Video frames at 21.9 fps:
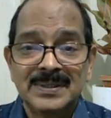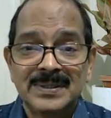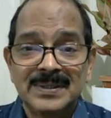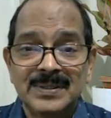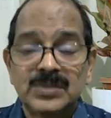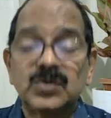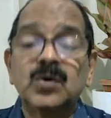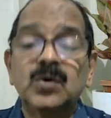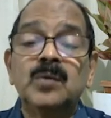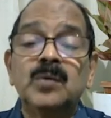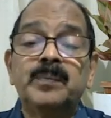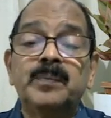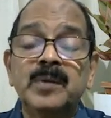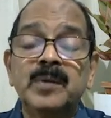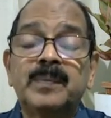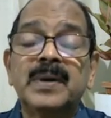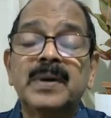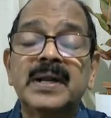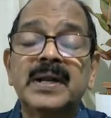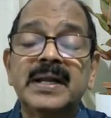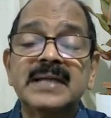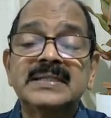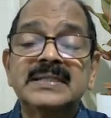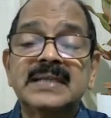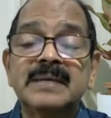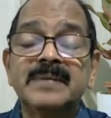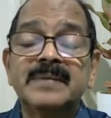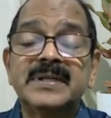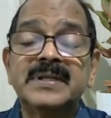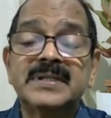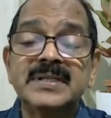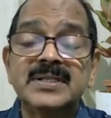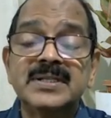So pupil
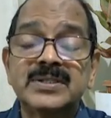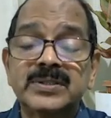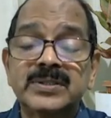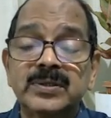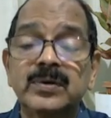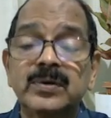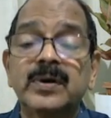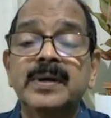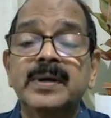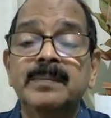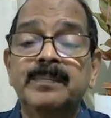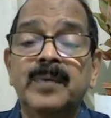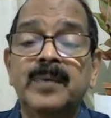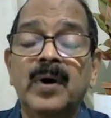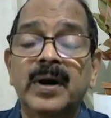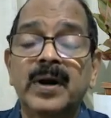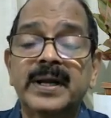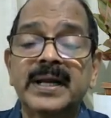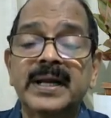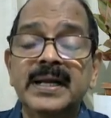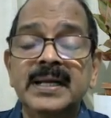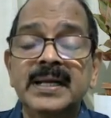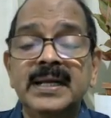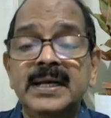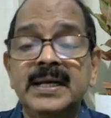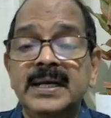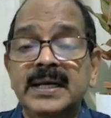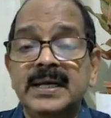examination is so important.